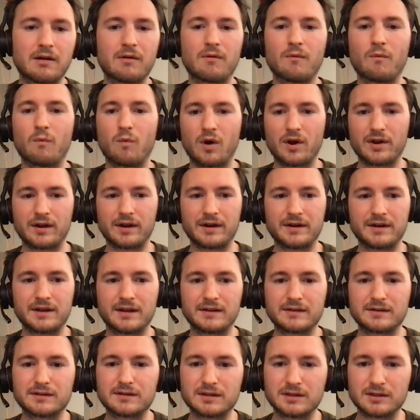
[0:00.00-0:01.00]
one
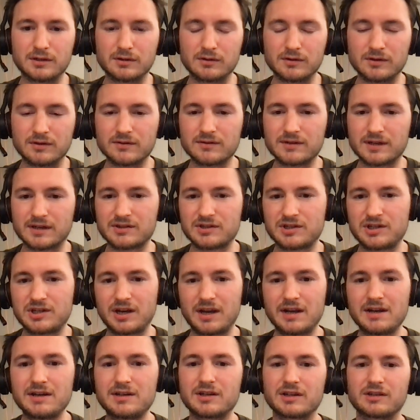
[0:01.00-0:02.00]
identity. You use
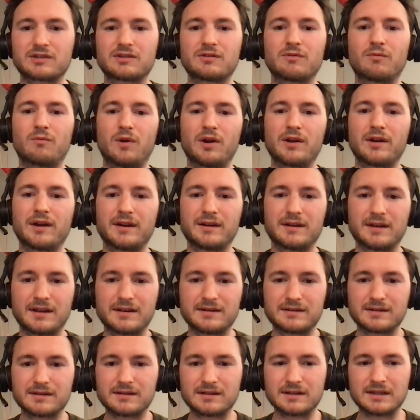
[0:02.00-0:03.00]
exchanges, one
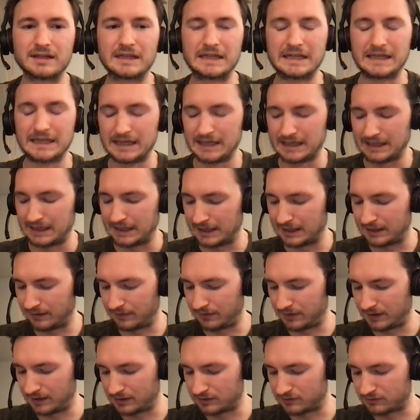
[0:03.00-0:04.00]
identity. And I
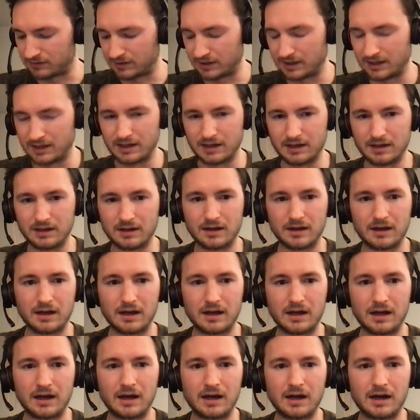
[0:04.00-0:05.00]
think it's really
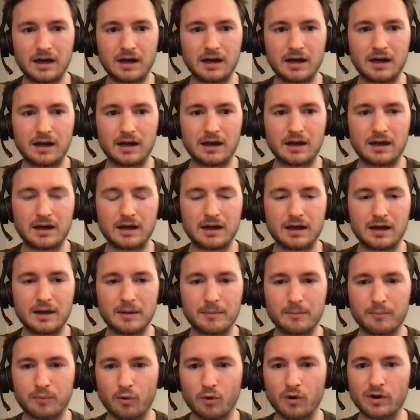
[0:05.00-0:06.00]

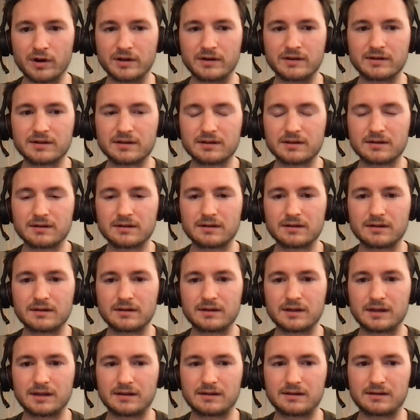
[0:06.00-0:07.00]
important
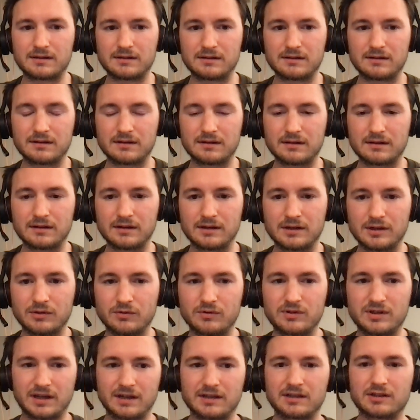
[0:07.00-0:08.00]
that you
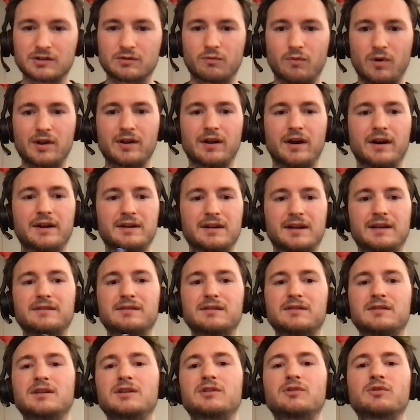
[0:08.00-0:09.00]
take this one
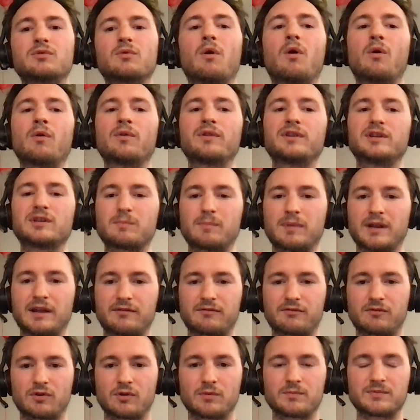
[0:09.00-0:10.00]
identity to all these
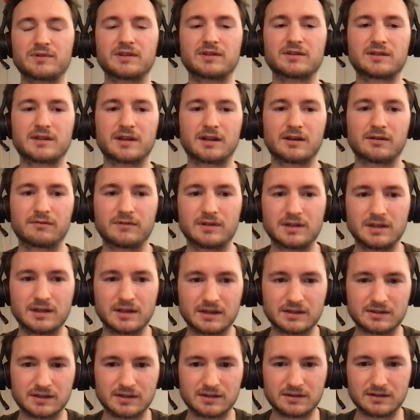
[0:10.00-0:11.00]
platforms instead of the
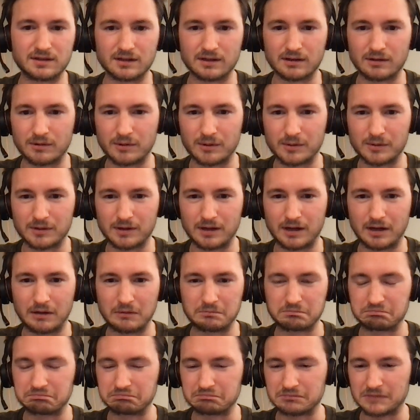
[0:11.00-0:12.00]
existing, I would
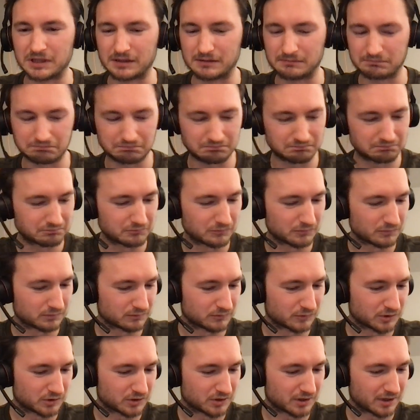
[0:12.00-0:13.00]

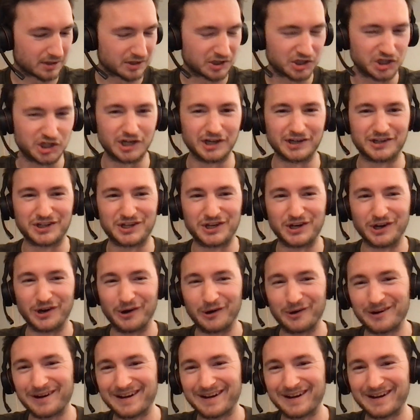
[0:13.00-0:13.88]
say, shit show.